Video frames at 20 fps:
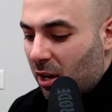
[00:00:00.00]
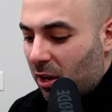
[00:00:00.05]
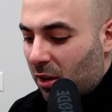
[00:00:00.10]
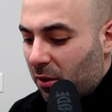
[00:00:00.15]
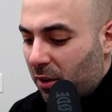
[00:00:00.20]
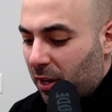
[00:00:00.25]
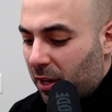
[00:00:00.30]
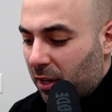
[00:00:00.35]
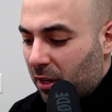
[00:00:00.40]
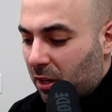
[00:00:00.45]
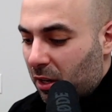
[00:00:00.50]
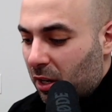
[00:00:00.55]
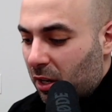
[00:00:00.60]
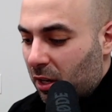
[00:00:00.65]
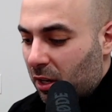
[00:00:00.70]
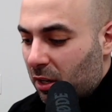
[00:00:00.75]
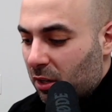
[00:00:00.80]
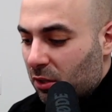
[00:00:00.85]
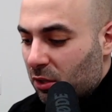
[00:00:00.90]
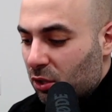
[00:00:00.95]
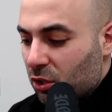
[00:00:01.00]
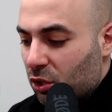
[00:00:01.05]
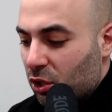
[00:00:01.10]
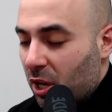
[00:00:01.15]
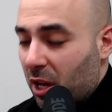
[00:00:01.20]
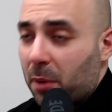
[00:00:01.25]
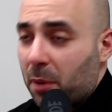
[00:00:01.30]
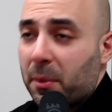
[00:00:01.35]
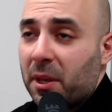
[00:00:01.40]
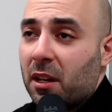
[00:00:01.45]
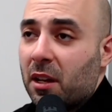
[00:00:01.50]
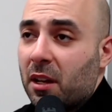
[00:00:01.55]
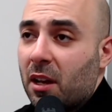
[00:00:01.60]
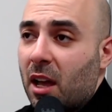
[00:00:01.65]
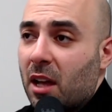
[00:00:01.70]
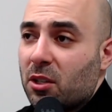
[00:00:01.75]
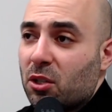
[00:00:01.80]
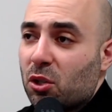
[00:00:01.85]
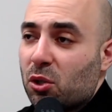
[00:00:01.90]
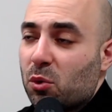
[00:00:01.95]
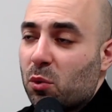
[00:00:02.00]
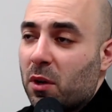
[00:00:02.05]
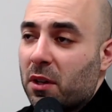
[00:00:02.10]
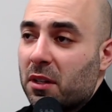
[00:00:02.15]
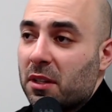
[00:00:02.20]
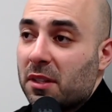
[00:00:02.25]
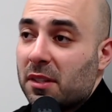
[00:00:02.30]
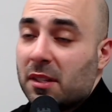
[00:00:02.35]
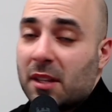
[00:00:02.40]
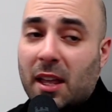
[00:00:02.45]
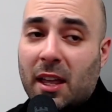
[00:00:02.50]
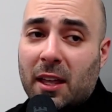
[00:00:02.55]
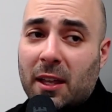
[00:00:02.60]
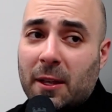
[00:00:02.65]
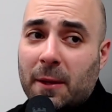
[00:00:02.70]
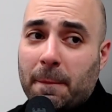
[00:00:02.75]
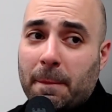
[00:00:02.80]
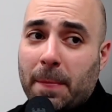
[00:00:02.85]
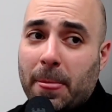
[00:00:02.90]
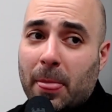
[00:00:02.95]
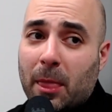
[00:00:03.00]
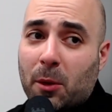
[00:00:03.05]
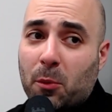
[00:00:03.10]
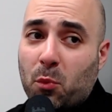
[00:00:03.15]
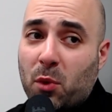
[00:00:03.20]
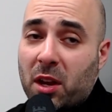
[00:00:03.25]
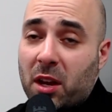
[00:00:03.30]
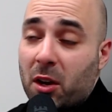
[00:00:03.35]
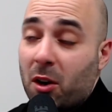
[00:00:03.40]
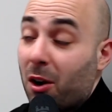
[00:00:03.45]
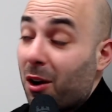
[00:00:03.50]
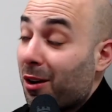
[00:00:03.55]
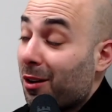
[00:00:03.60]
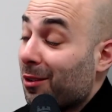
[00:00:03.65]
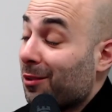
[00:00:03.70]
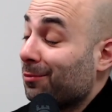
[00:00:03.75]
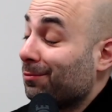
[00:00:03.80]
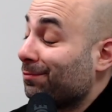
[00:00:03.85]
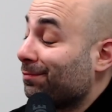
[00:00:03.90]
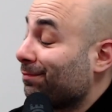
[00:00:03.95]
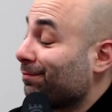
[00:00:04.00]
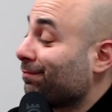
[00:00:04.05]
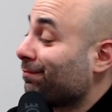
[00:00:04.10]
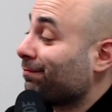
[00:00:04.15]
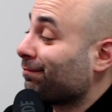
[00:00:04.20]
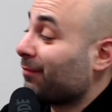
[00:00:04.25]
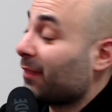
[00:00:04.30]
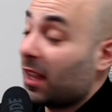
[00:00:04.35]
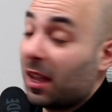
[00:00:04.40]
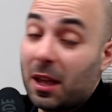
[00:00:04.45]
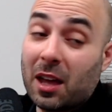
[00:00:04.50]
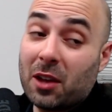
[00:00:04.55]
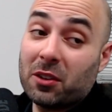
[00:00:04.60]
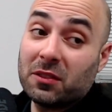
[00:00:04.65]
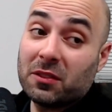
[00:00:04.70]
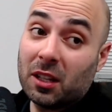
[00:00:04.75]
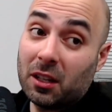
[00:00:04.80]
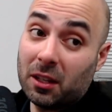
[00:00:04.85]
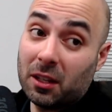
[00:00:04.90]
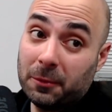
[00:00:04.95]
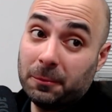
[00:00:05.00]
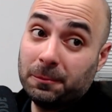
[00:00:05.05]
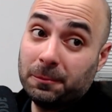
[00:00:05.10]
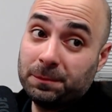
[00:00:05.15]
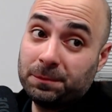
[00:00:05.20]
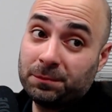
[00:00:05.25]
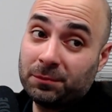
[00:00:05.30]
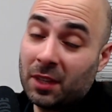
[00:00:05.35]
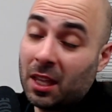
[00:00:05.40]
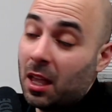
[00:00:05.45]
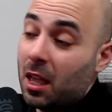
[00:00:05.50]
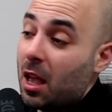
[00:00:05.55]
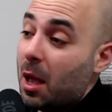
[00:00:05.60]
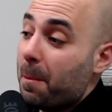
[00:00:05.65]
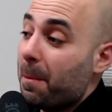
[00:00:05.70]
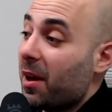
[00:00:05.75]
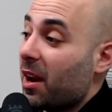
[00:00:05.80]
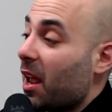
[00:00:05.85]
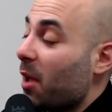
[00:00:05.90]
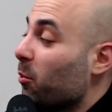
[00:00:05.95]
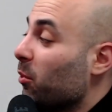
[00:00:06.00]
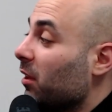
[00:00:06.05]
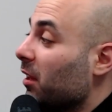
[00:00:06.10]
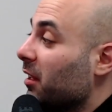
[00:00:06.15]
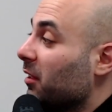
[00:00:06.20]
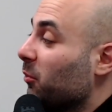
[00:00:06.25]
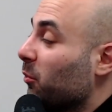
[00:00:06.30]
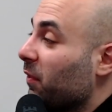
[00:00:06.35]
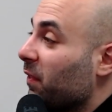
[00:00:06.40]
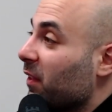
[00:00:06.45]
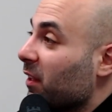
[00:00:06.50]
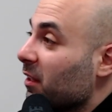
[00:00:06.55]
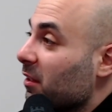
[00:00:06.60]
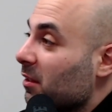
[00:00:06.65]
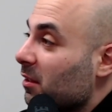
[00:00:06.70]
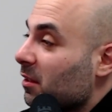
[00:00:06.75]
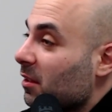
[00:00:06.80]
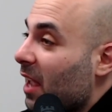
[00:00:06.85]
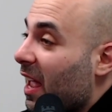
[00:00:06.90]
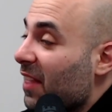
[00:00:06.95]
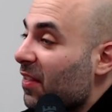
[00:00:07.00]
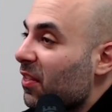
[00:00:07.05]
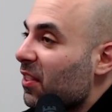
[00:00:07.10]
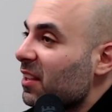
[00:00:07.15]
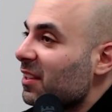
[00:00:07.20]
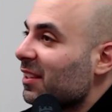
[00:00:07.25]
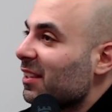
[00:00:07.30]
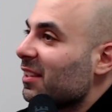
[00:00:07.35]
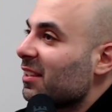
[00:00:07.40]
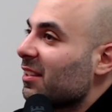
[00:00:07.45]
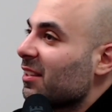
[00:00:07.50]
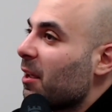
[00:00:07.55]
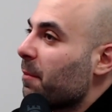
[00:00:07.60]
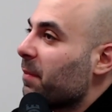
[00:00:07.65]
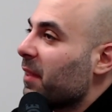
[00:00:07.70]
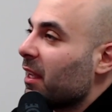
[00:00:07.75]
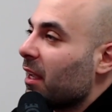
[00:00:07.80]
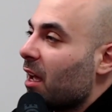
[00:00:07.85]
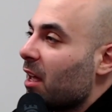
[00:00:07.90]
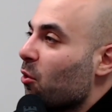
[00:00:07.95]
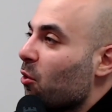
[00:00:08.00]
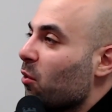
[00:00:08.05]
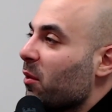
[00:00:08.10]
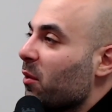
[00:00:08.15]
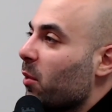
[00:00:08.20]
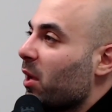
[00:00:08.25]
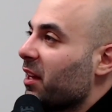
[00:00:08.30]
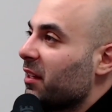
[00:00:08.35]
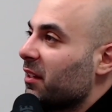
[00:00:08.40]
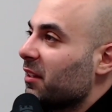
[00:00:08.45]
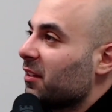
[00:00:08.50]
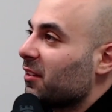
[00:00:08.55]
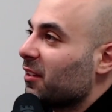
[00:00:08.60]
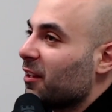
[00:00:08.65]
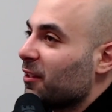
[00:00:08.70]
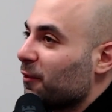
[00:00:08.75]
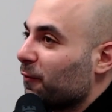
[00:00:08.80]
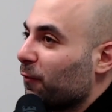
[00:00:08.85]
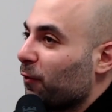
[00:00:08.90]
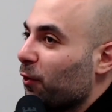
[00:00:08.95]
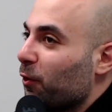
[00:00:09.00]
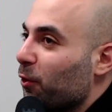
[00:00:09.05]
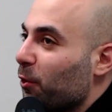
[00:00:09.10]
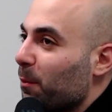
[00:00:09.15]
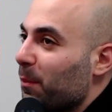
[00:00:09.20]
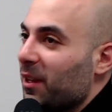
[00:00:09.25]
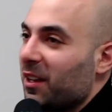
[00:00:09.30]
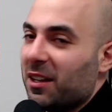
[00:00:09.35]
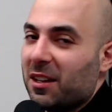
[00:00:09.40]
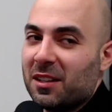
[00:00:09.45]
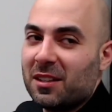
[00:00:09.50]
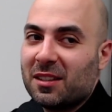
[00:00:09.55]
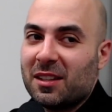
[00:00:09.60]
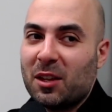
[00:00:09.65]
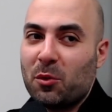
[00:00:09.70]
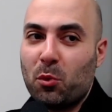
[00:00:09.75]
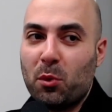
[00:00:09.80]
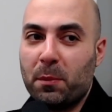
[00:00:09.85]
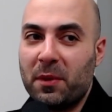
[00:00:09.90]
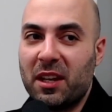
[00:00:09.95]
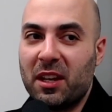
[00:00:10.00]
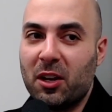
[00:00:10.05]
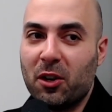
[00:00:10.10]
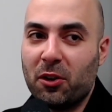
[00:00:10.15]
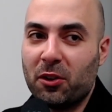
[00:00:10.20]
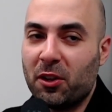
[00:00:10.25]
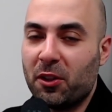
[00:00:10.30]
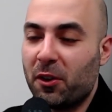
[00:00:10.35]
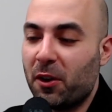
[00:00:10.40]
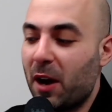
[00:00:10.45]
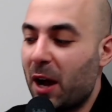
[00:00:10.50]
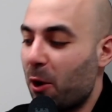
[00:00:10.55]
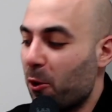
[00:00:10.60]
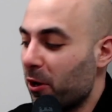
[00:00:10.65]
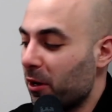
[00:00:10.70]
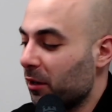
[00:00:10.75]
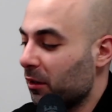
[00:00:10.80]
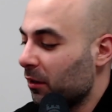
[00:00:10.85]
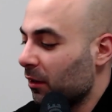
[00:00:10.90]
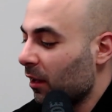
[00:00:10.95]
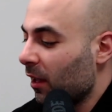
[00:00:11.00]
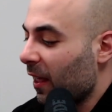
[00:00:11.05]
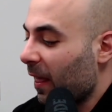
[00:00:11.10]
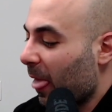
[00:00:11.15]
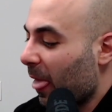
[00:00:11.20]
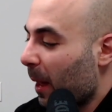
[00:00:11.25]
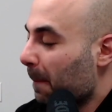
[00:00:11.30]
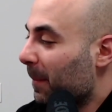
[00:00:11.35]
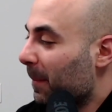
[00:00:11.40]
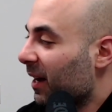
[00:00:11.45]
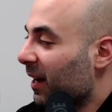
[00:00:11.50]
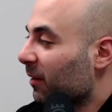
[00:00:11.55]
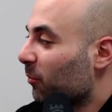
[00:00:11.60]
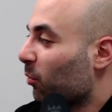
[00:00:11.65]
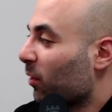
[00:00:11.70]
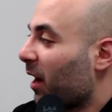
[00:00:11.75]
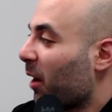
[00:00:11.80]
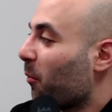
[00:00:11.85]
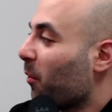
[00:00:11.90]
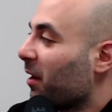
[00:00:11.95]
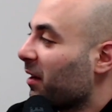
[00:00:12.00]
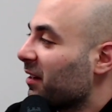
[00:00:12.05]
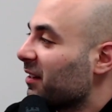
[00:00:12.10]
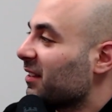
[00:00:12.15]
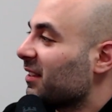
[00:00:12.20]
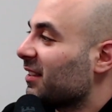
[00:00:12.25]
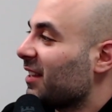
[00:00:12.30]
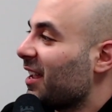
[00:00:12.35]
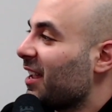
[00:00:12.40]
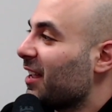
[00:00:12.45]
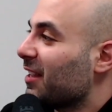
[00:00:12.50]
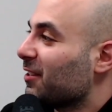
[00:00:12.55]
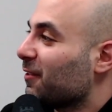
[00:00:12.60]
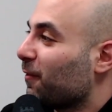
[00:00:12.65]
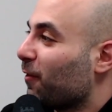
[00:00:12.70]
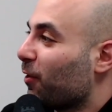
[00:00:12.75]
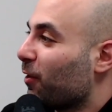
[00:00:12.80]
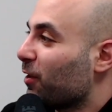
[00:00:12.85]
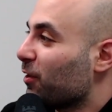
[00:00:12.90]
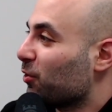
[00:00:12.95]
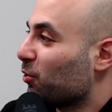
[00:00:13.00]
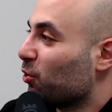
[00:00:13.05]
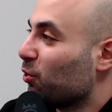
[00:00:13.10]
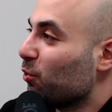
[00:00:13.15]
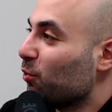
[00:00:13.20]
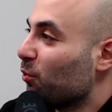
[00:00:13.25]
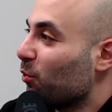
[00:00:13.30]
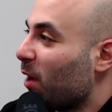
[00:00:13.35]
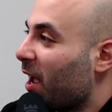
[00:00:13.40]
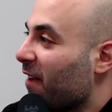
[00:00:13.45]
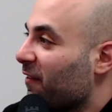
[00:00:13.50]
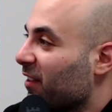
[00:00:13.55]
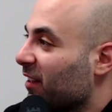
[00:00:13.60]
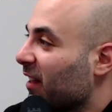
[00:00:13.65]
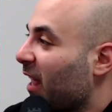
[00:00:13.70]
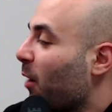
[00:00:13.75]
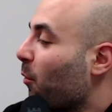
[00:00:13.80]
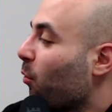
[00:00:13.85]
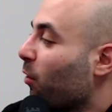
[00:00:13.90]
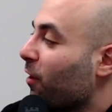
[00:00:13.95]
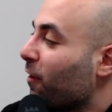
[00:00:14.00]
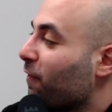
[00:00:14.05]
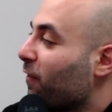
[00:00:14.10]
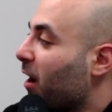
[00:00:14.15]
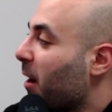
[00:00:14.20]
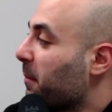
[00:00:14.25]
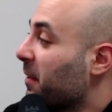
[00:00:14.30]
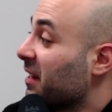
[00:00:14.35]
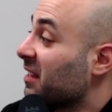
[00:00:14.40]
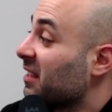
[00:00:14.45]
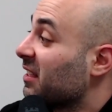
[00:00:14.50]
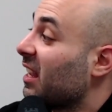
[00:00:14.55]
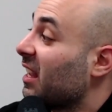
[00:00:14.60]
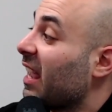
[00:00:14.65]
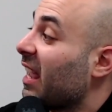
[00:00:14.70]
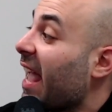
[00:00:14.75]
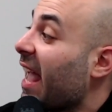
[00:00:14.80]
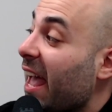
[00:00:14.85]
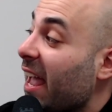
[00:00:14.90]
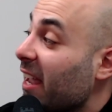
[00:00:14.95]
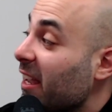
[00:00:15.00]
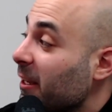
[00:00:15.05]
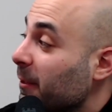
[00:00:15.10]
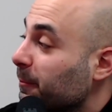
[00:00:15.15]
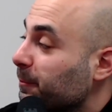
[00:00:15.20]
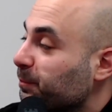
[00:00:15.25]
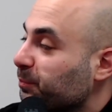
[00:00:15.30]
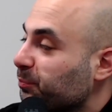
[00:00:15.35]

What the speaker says: All right, gentlemen, I just want to say we are out of time, but I will end with this. And this is something I don't want to discuss further because then we'll be here another hour. But what I wanted to say as far as you having that word vomit and saying, hey,